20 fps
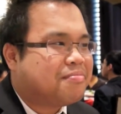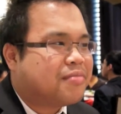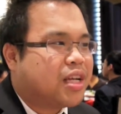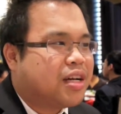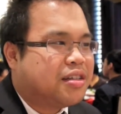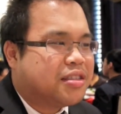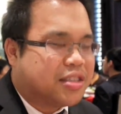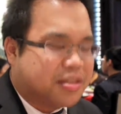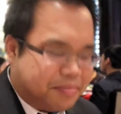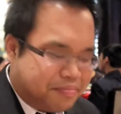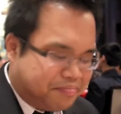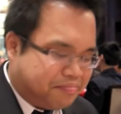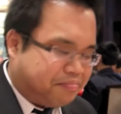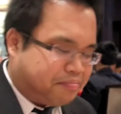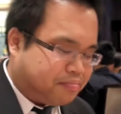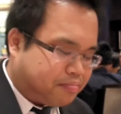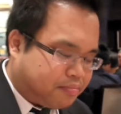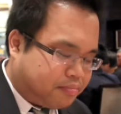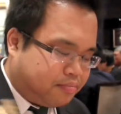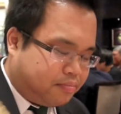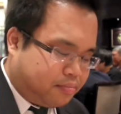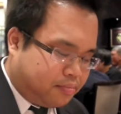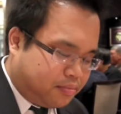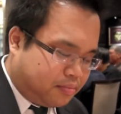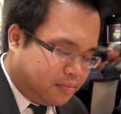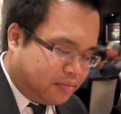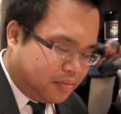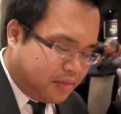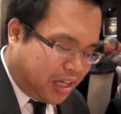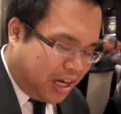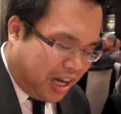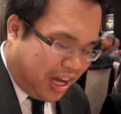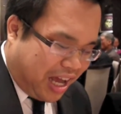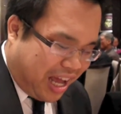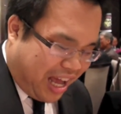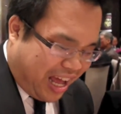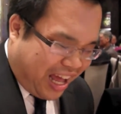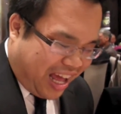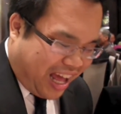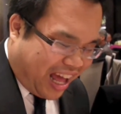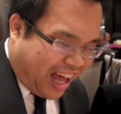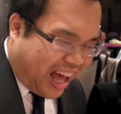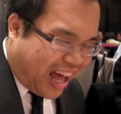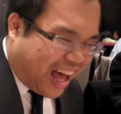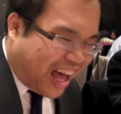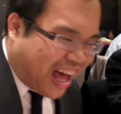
Um, maybe that's why she needed to take two fields.